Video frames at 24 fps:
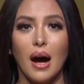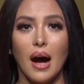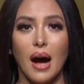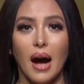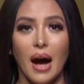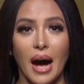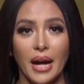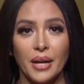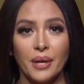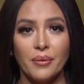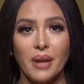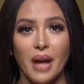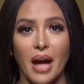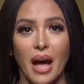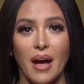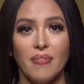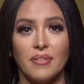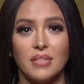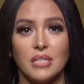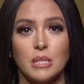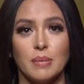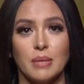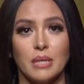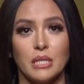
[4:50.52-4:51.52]
I don't have
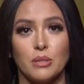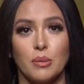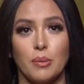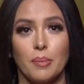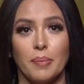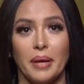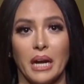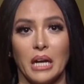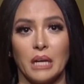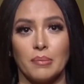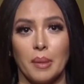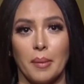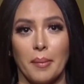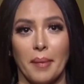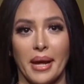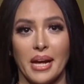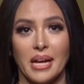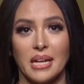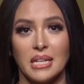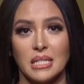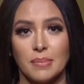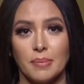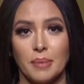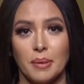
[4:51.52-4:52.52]
a speech prepared by my
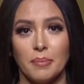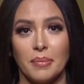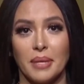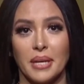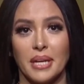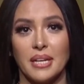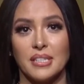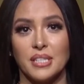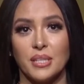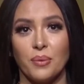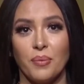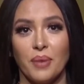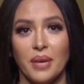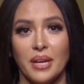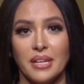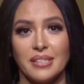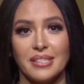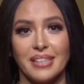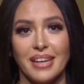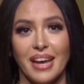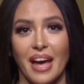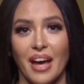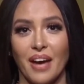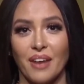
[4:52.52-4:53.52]
husband because he
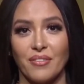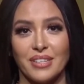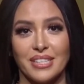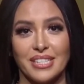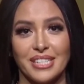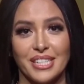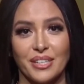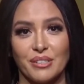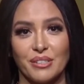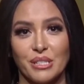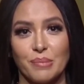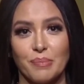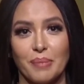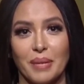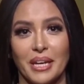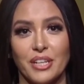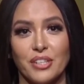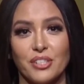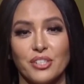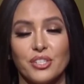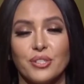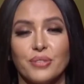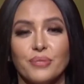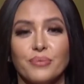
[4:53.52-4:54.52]
winged every single
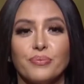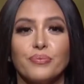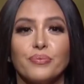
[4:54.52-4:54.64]
speech.